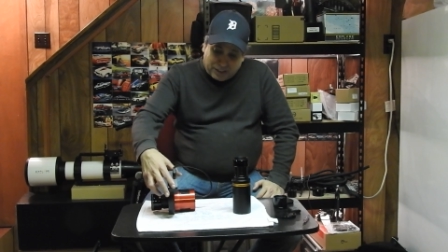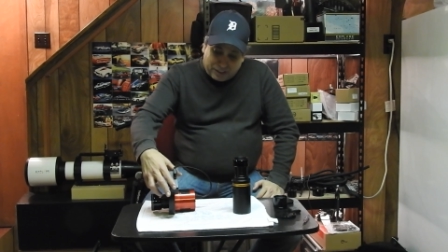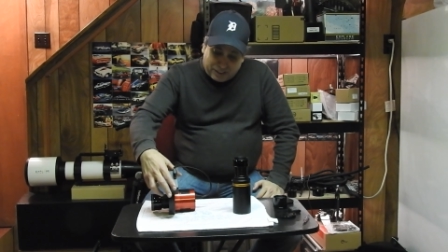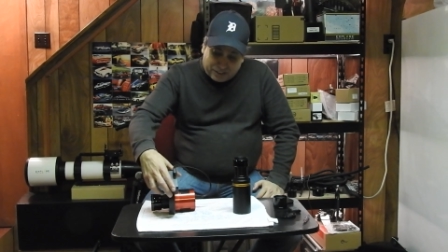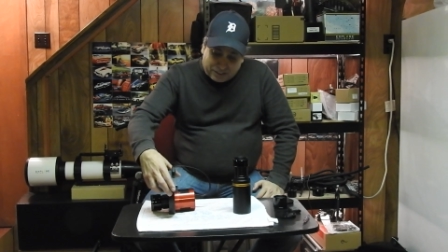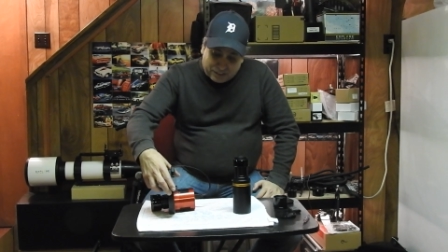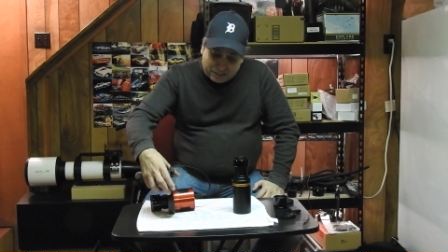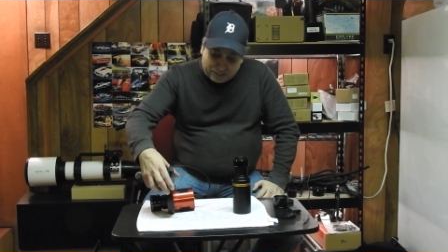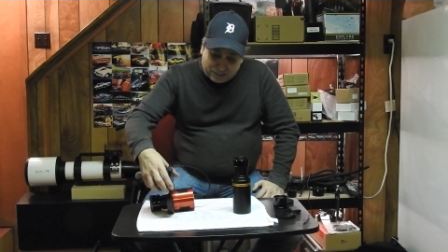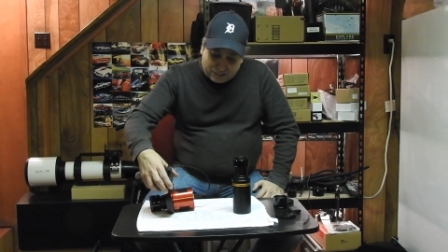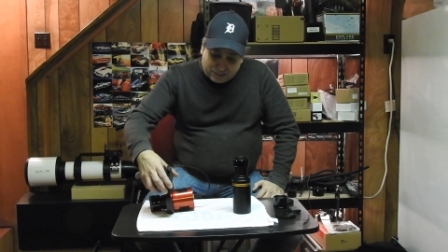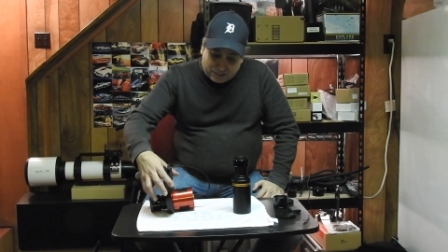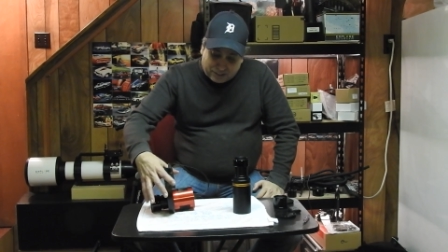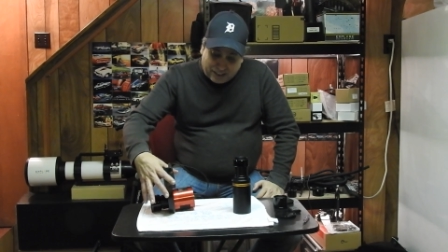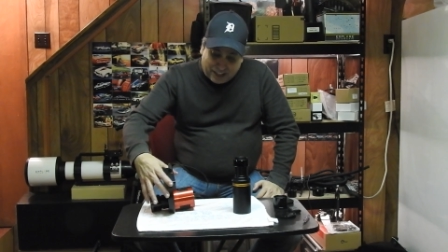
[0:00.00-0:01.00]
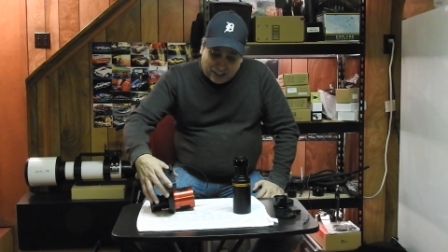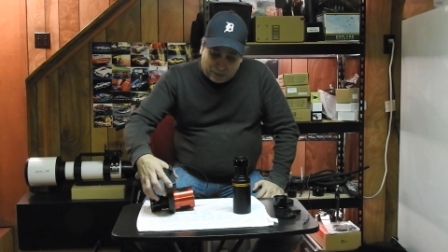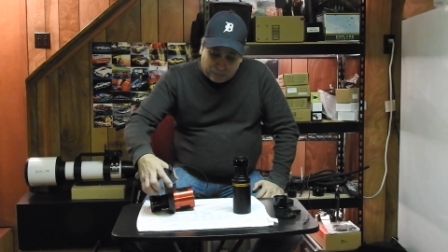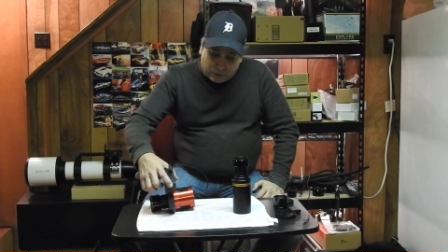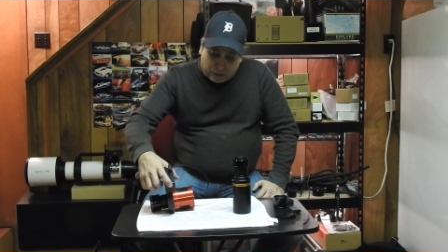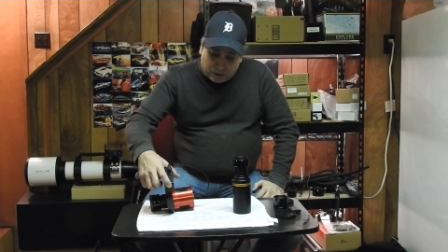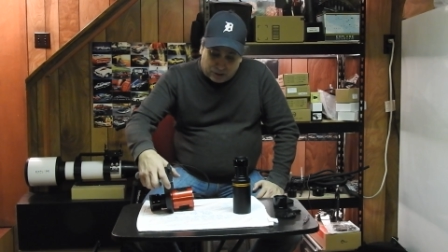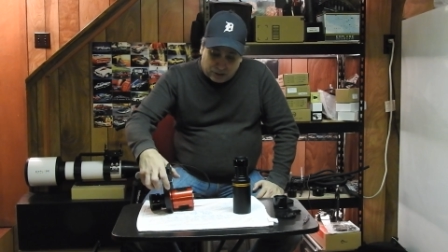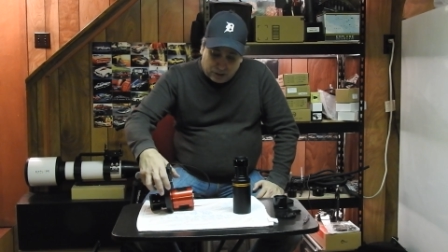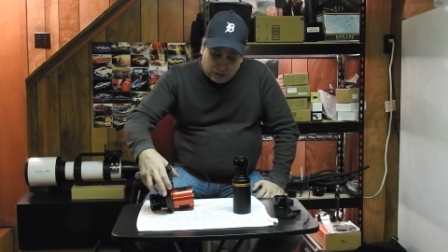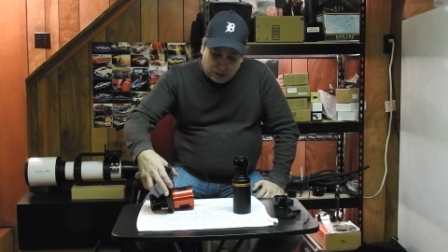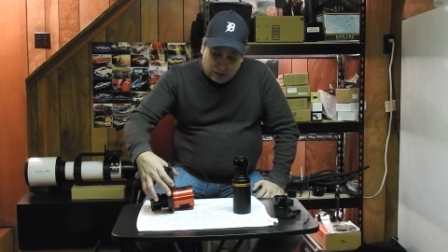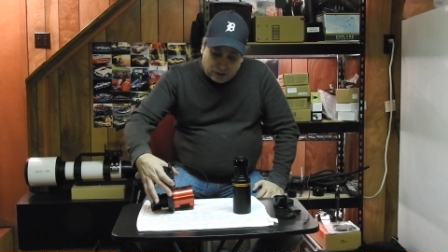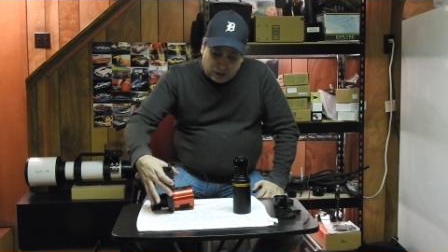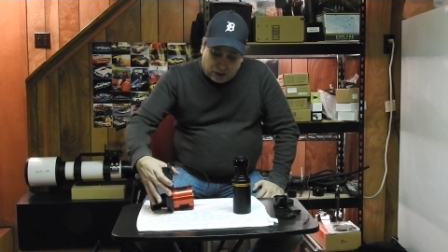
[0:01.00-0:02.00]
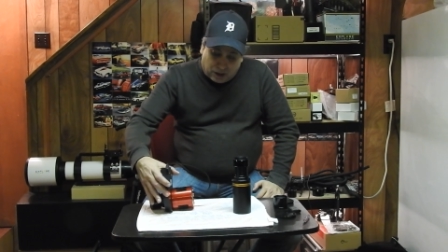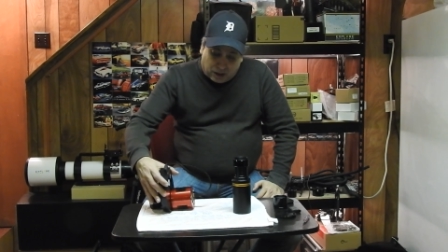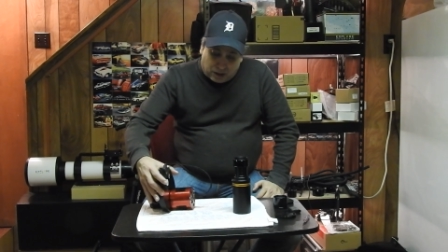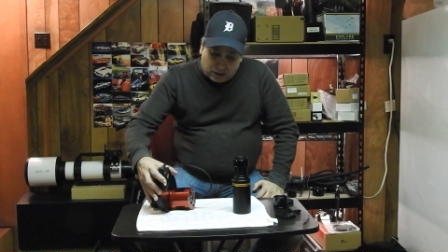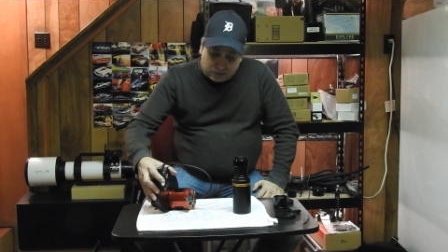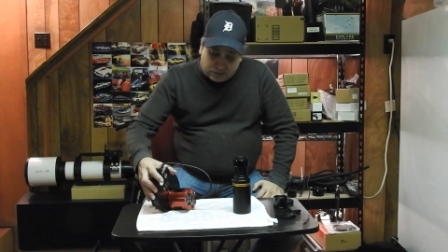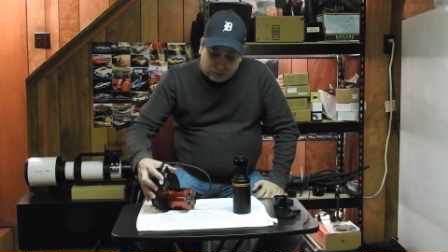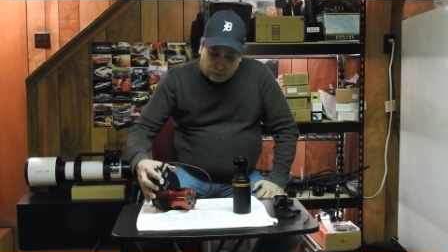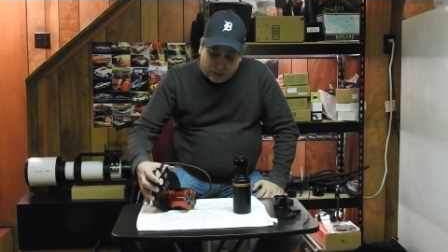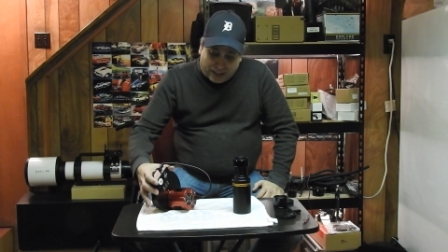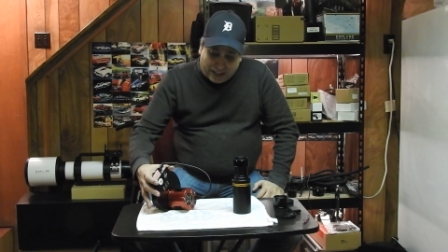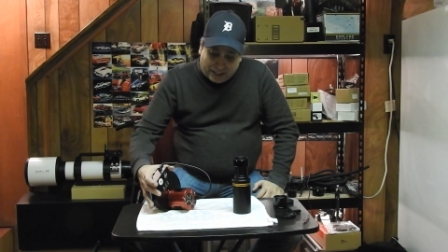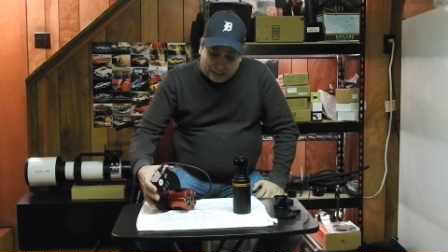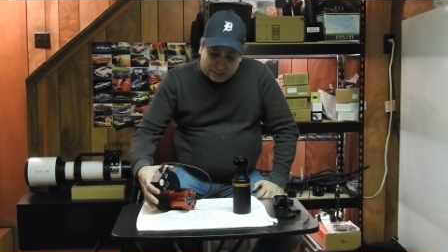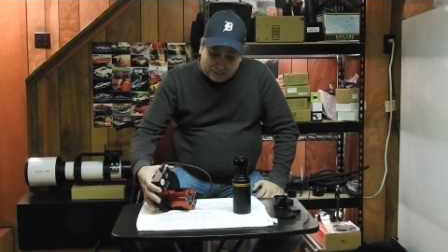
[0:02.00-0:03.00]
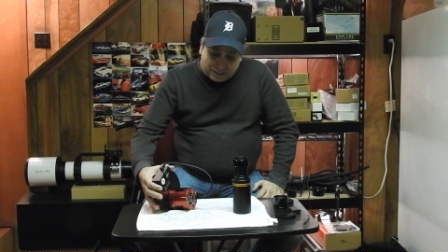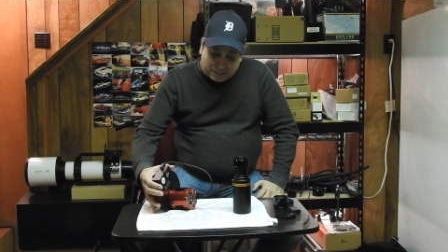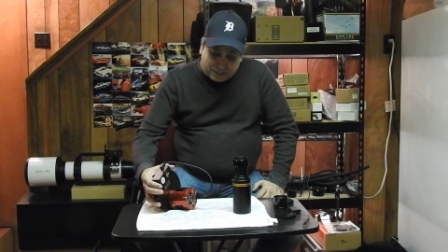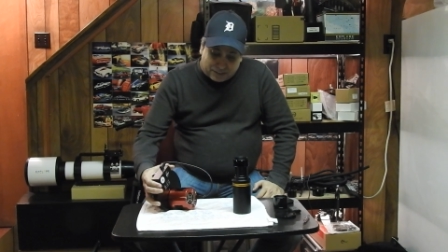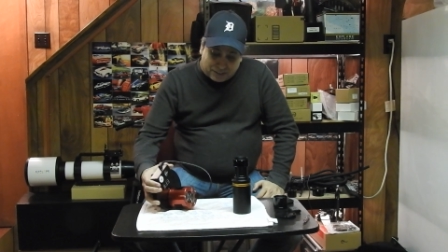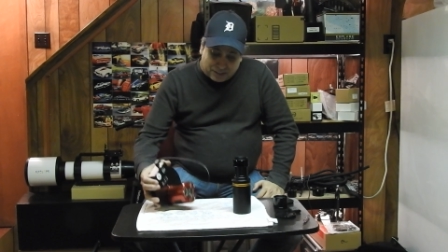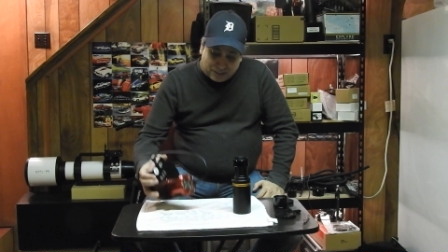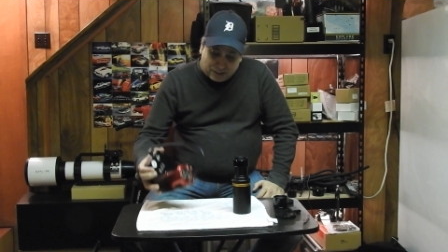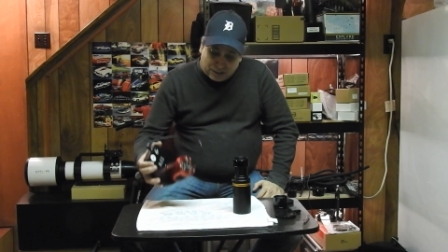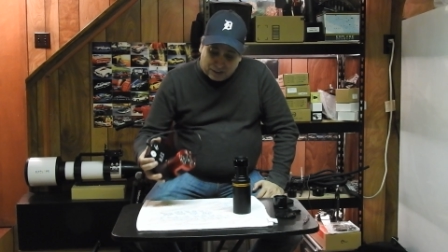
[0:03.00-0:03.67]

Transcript: This, this camera also has